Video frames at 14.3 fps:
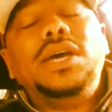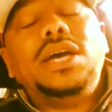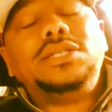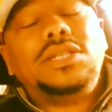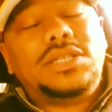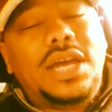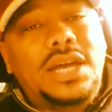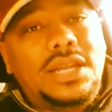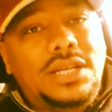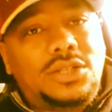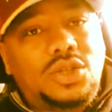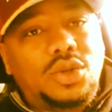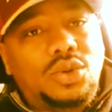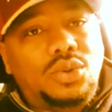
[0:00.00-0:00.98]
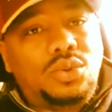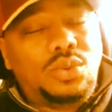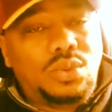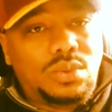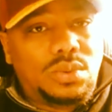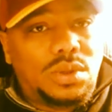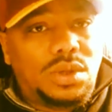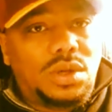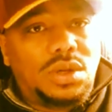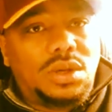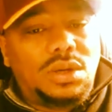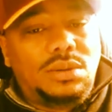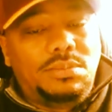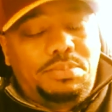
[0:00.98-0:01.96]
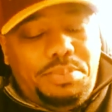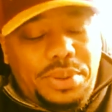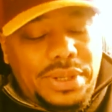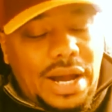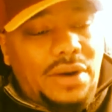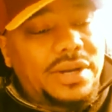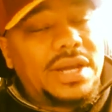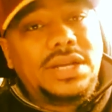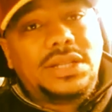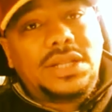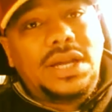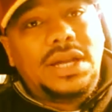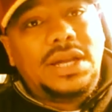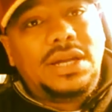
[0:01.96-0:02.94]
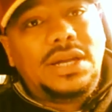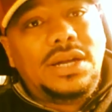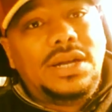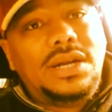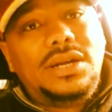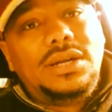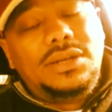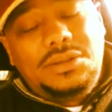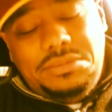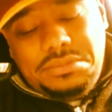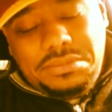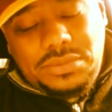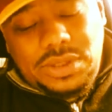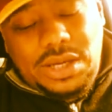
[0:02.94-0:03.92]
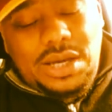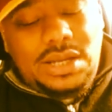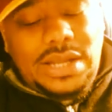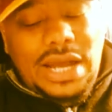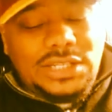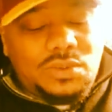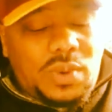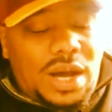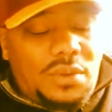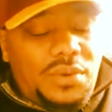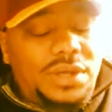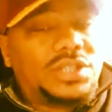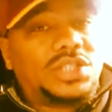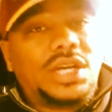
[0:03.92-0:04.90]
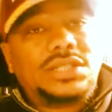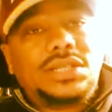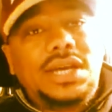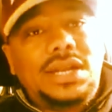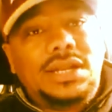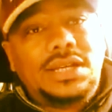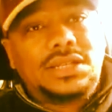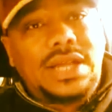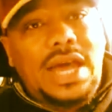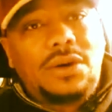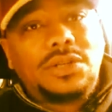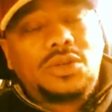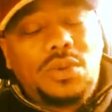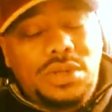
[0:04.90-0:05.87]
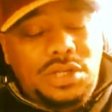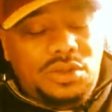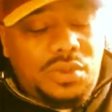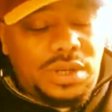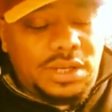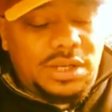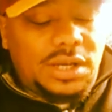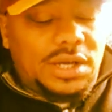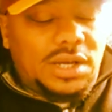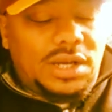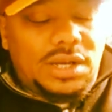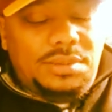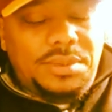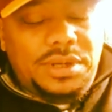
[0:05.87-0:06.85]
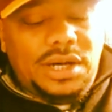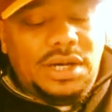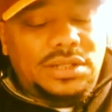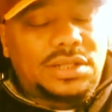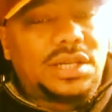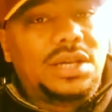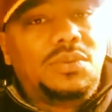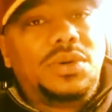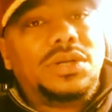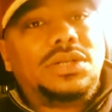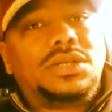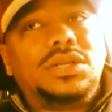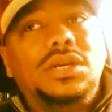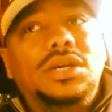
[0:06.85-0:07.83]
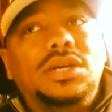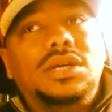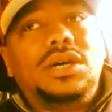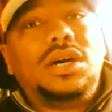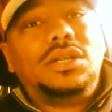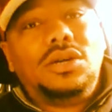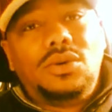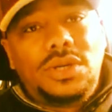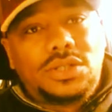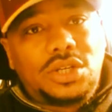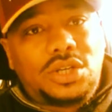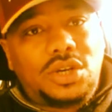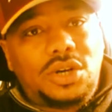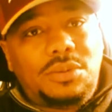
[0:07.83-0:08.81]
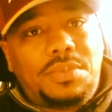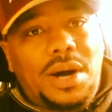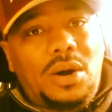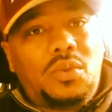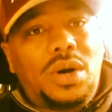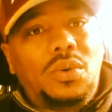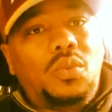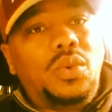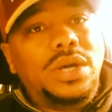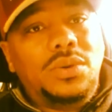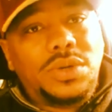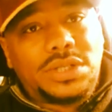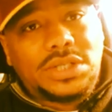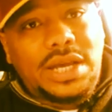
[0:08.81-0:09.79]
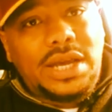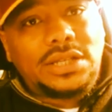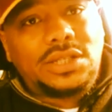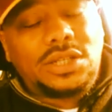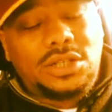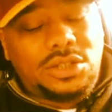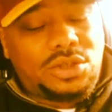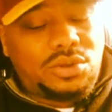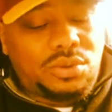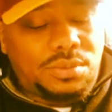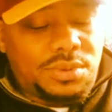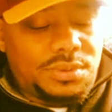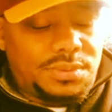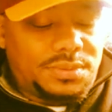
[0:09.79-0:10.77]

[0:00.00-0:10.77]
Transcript: hesitated to put out anything. And that's why we just getting this now in 2020, because he was a little insecure about what we would say as a consumer.